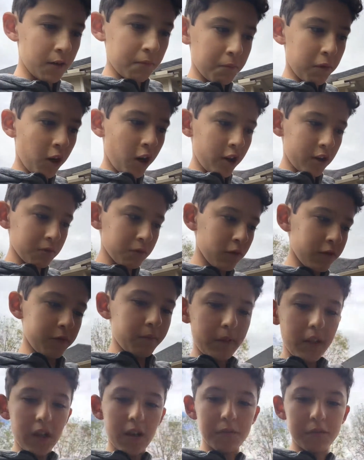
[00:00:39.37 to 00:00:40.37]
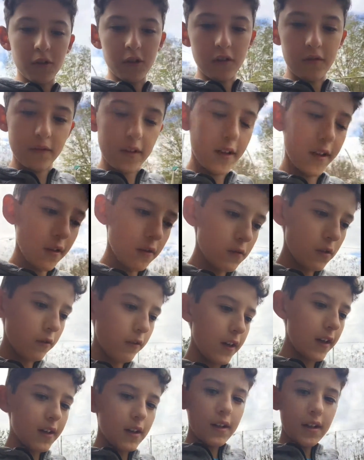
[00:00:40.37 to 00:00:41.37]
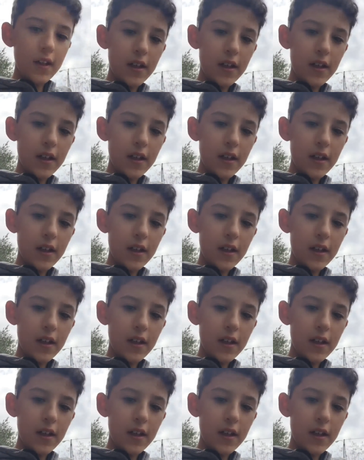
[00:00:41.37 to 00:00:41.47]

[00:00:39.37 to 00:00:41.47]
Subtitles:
impossible for me to upload a video, really.